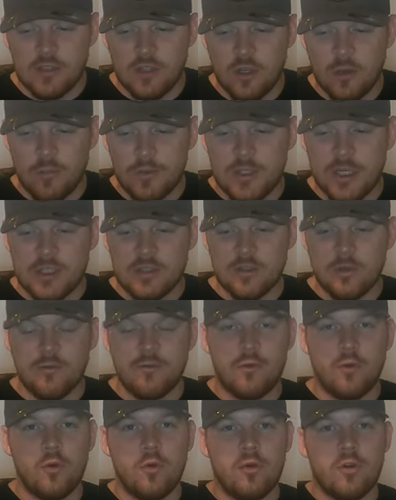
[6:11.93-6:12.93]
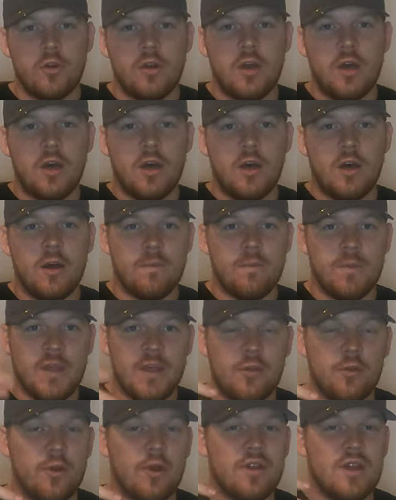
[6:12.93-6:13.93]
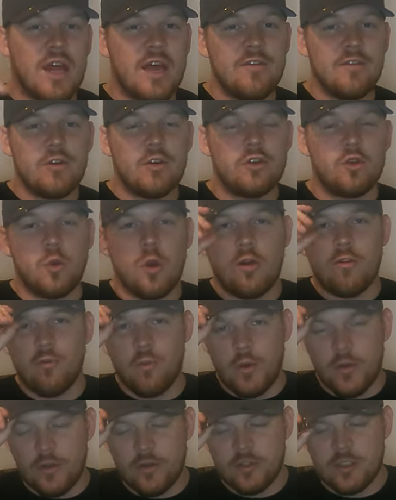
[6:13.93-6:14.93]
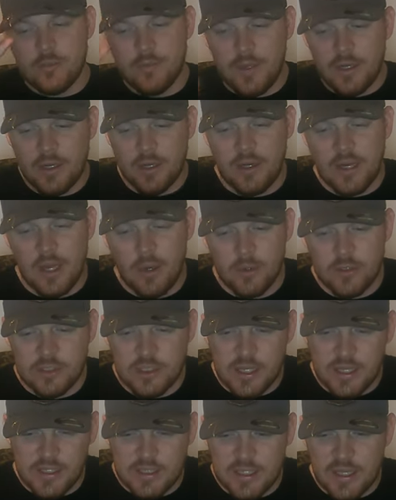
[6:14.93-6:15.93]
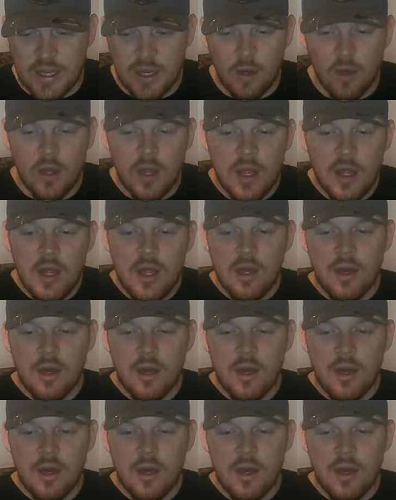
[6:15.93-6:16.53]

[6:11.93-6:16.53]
So a potential for either 11 or 12 winners, depending on how it shakes out.